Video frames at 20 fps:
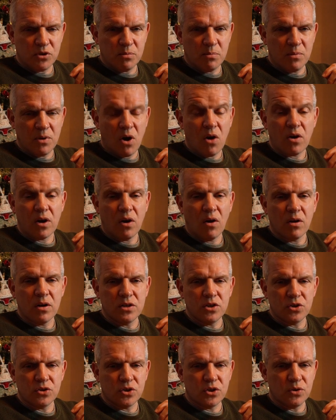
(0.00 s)
some
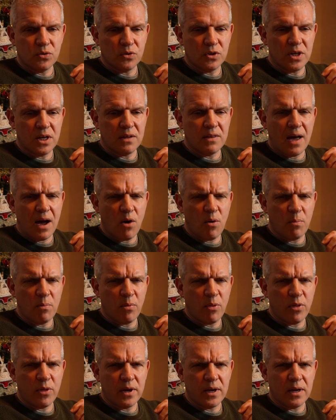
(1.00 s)
archaeologists will still dig that up
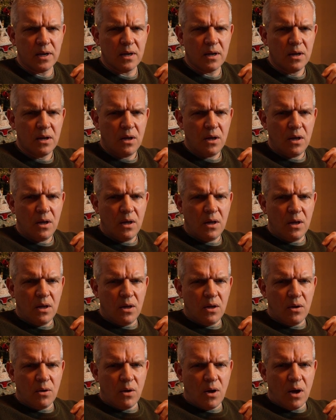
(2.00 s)
and think,
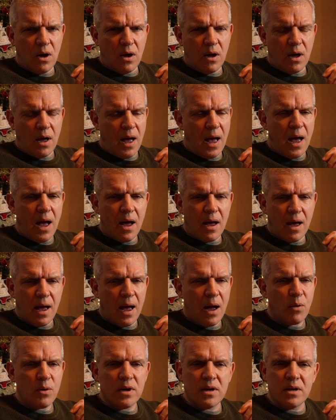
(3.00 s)

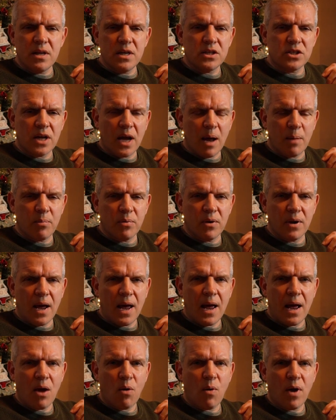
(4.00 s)
how did this happen?
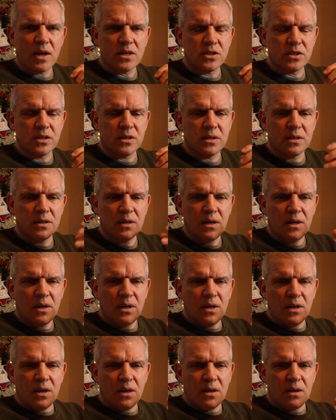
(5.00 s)
How has a
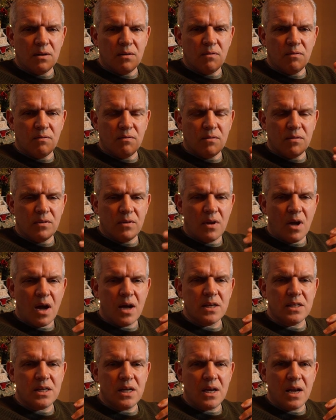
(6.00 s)

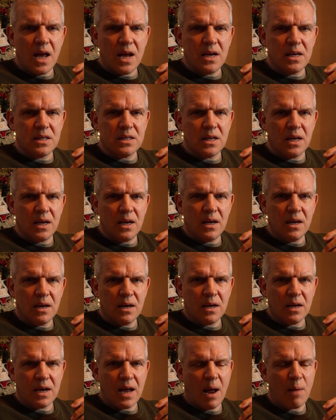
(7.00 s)
1980
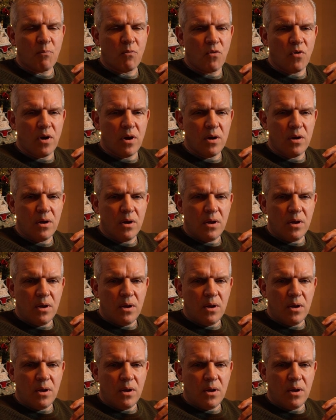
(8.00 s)
camera